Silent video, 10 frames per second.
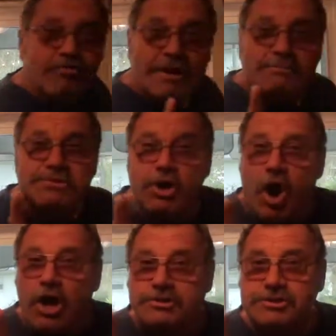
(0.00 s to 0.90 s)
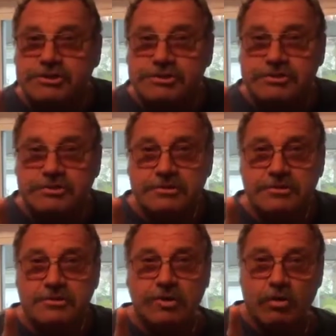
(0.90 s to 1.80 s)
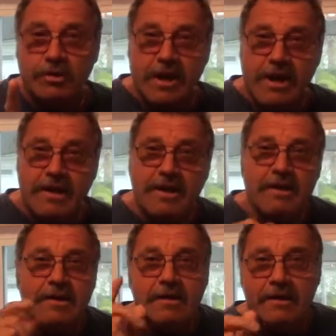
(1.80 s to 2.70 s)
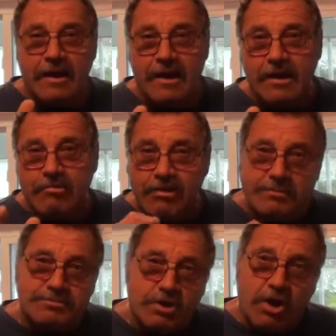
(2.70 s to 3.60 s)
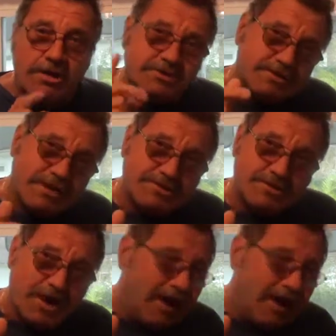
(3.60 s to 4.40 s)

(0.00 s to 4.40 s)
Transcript: cream sauce, okay? A cream sauce that's